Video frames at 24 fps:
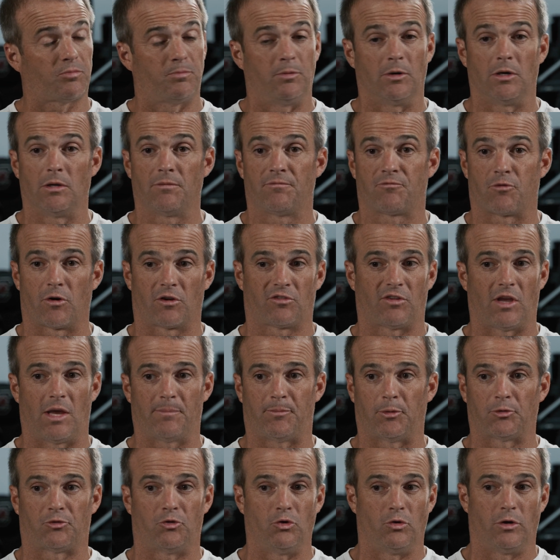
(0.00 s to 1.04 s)
But for
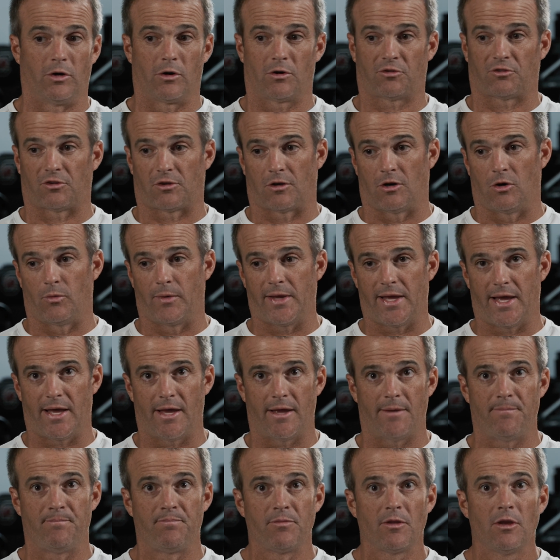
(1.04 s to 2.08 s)
example, 2 years ago, we
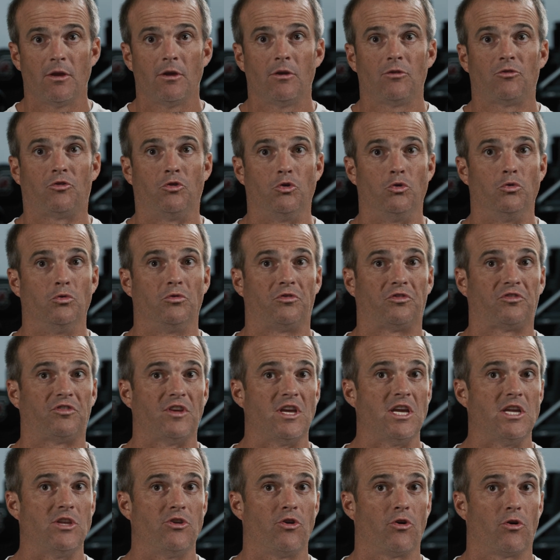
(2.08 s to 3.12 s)
had 2
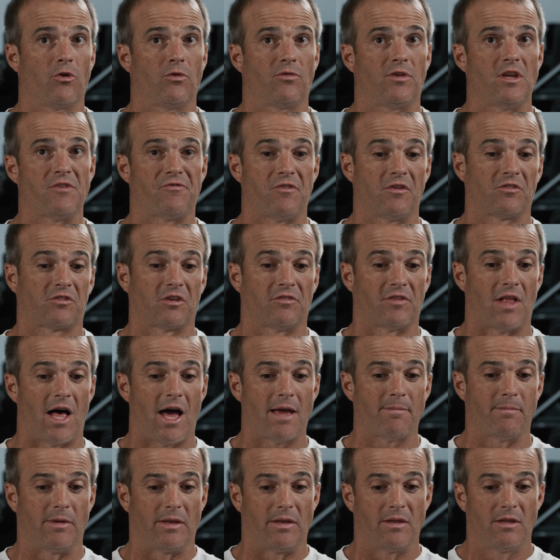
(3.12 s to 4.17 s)
senior defensive
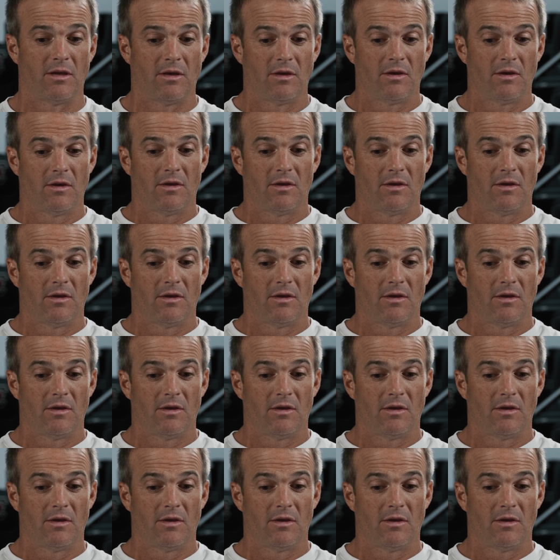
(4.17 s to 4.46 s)
linemen